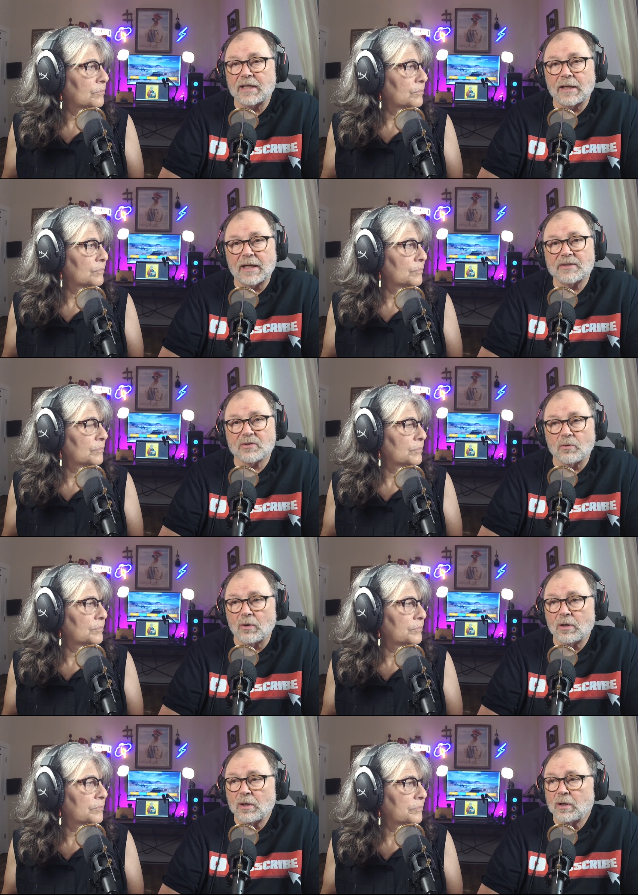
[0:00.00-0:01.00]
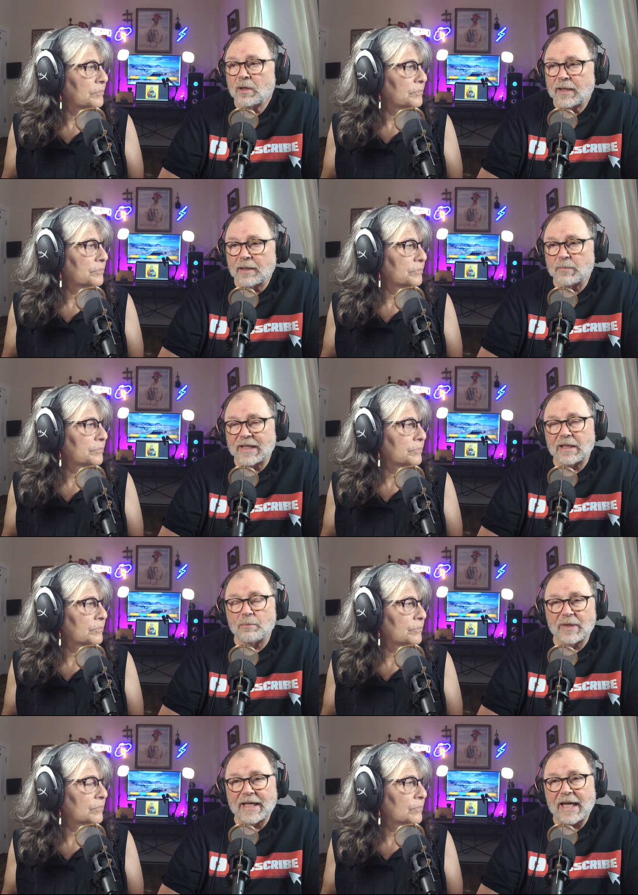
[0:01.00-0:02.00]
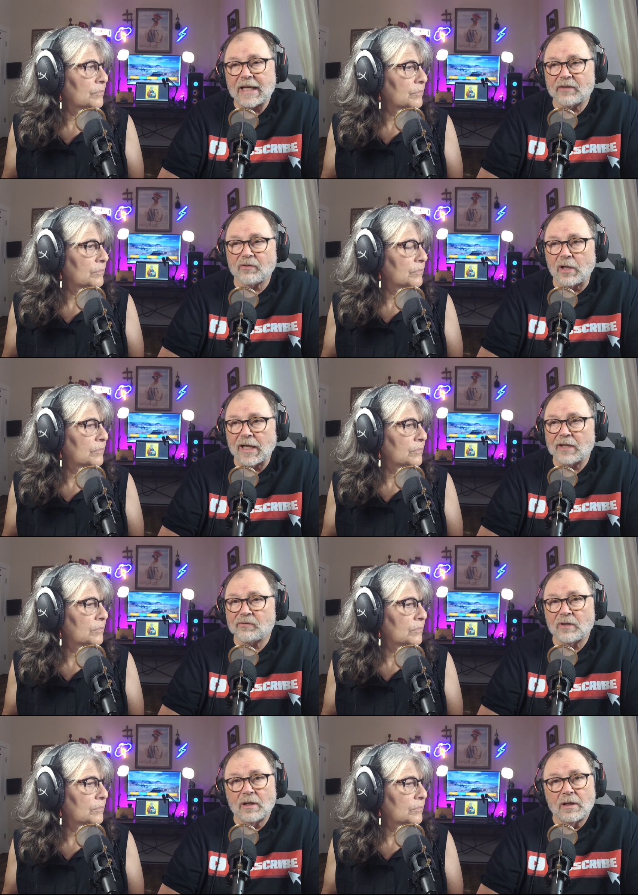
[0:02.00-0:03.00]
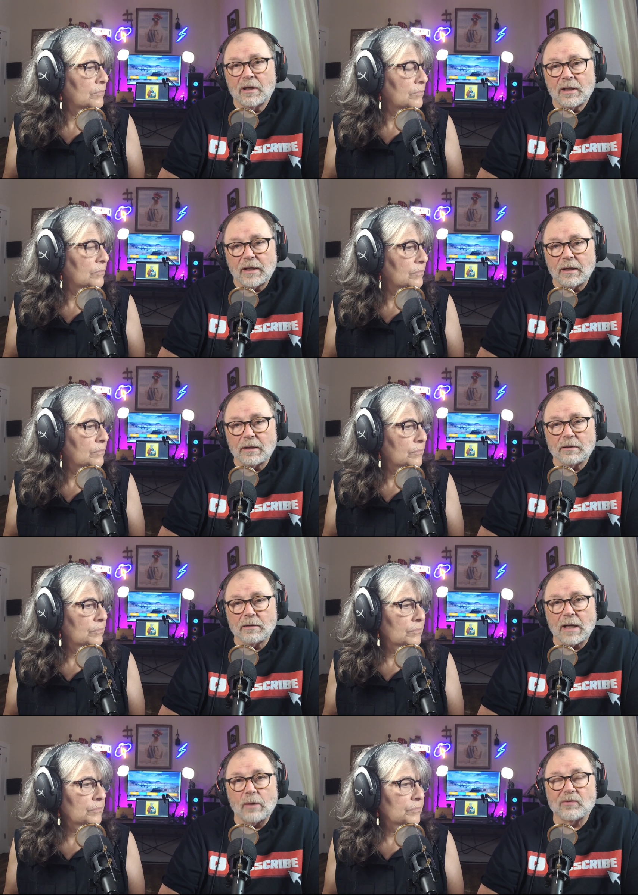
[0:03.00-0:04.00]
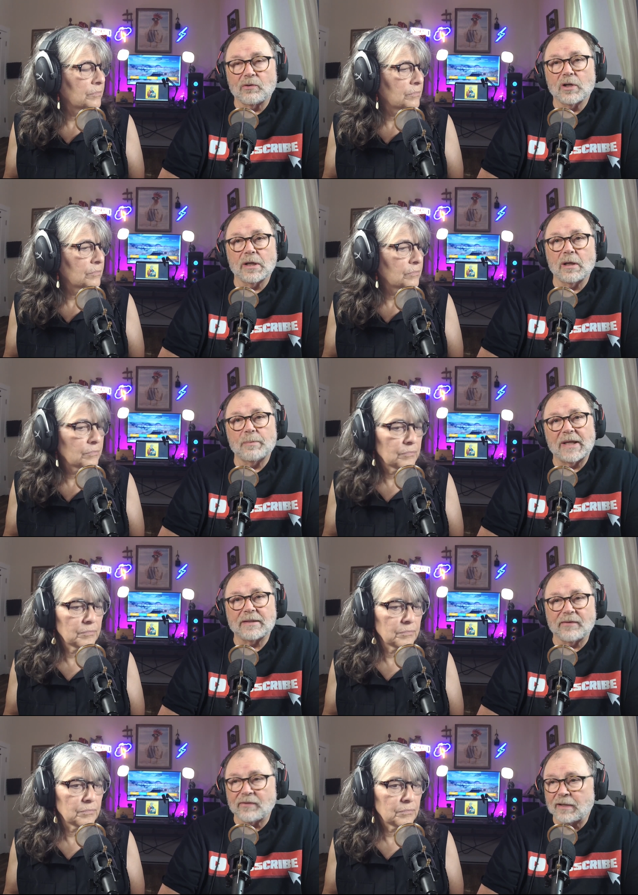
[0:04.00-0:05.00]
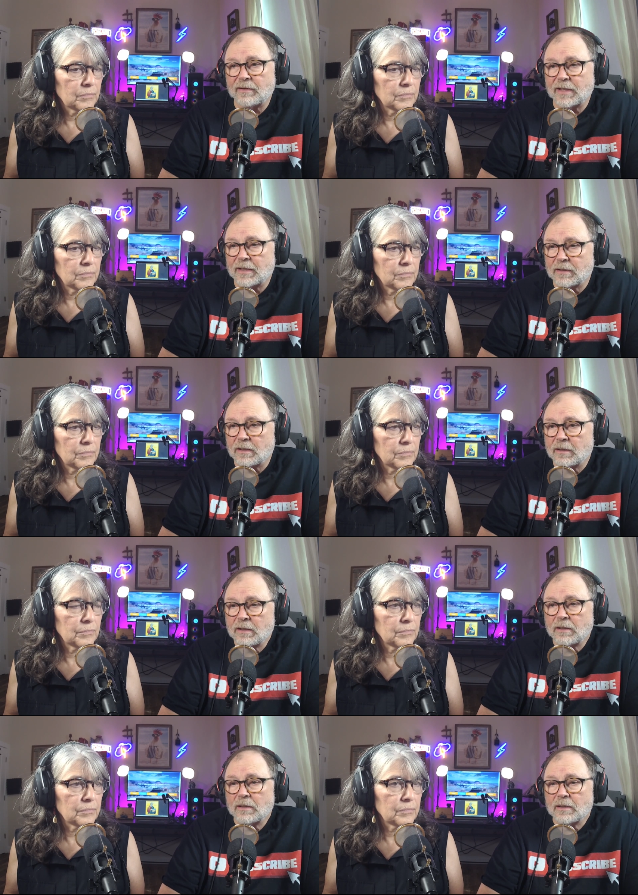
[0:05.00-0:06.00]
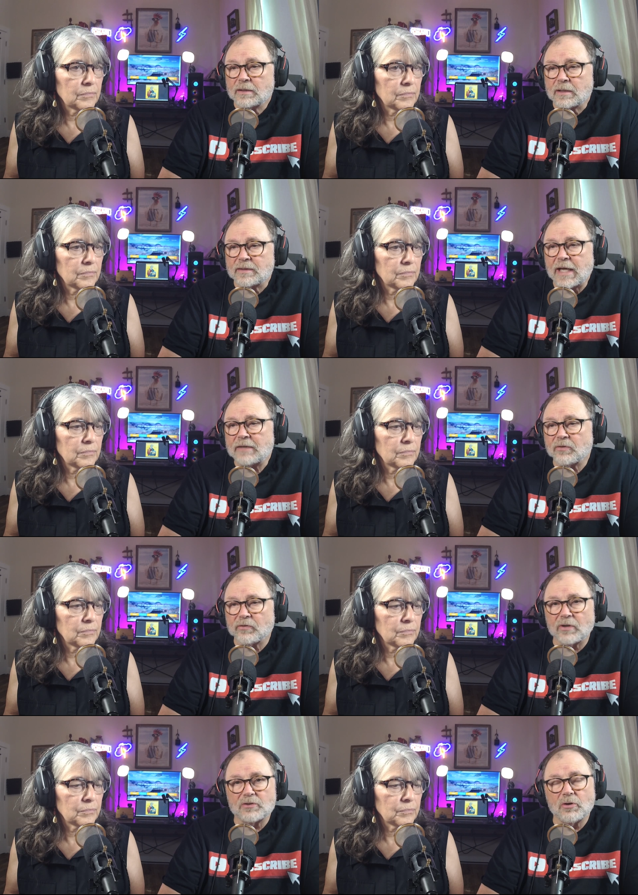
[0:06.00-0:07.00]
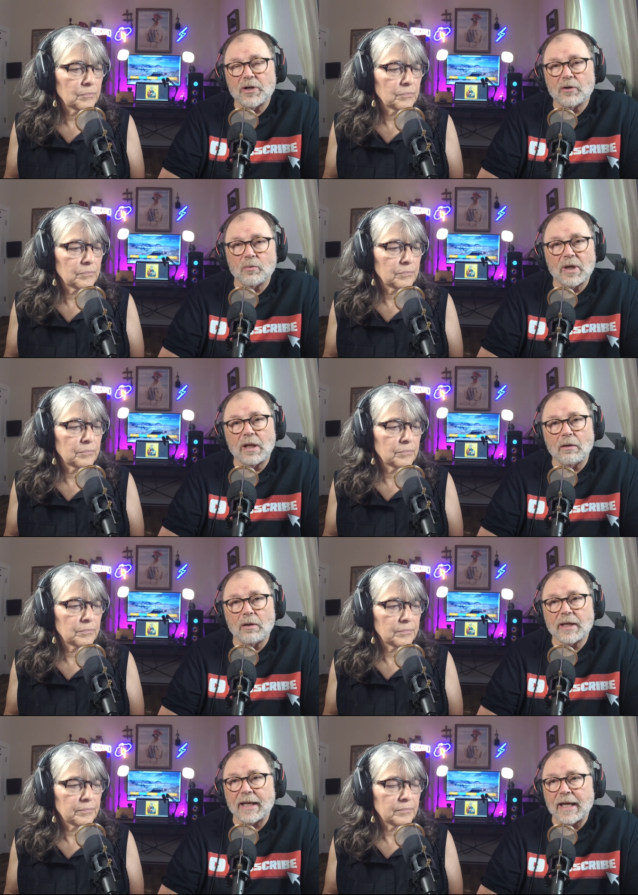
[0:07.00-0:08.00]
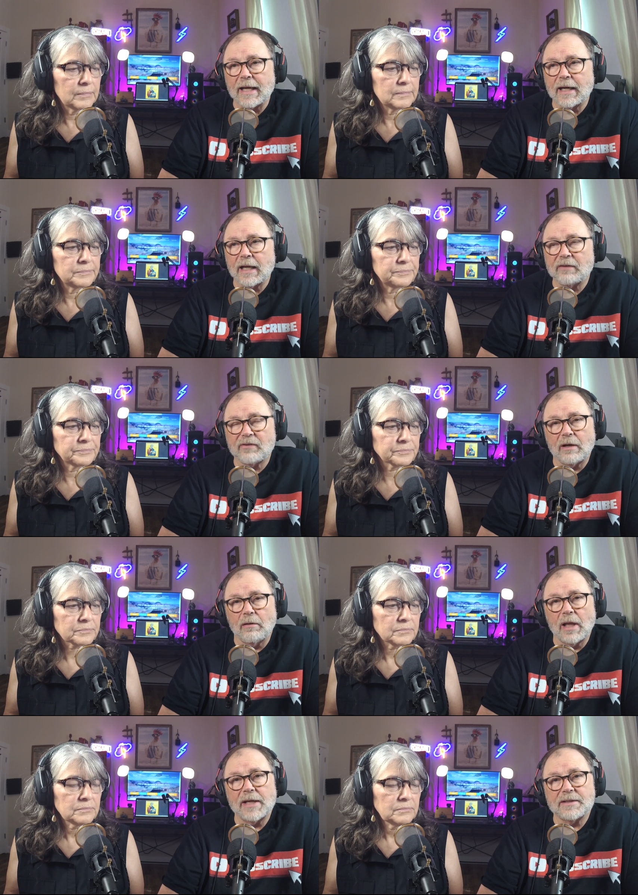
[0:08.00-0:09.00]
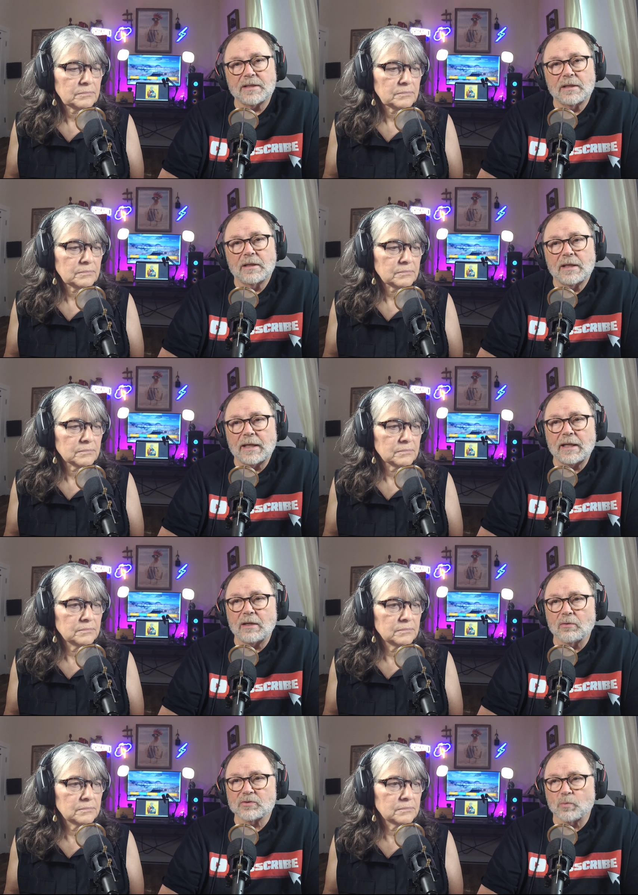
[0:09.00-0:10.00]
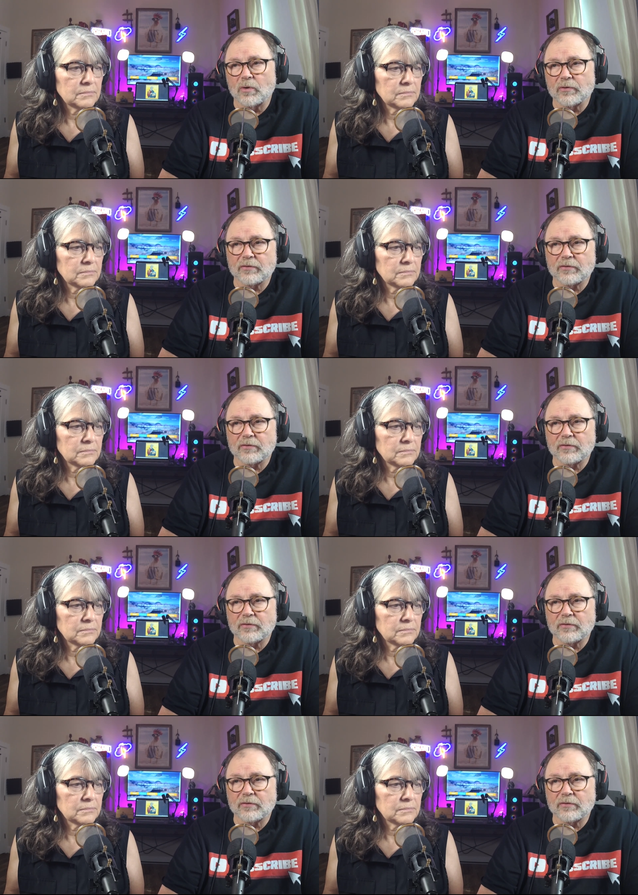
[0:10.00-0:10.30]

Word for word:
Speaker 1: high school in, me- in mechanics class and I was looking up at the ceiling and the teacher said, Joyner, what are you looking at? And I said, a light. And he goes, well, there's